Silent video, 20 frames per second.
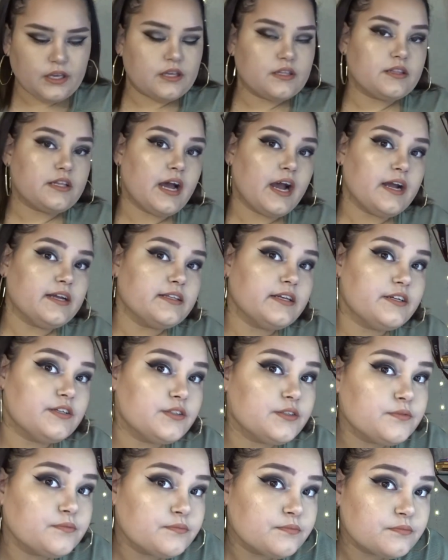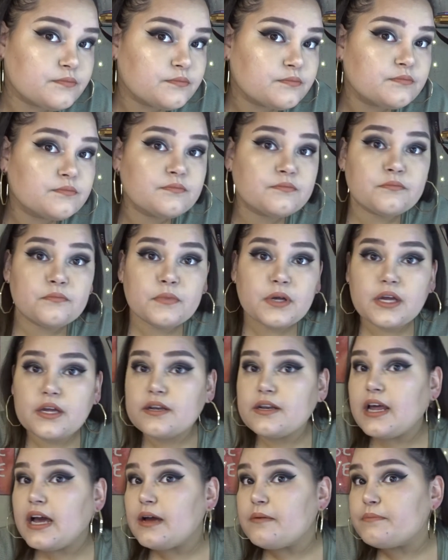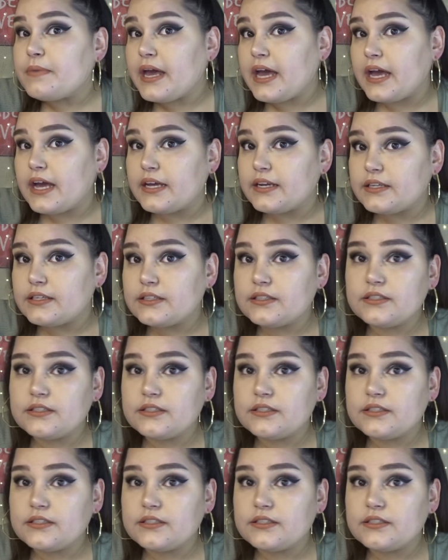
The highlighter, not bad.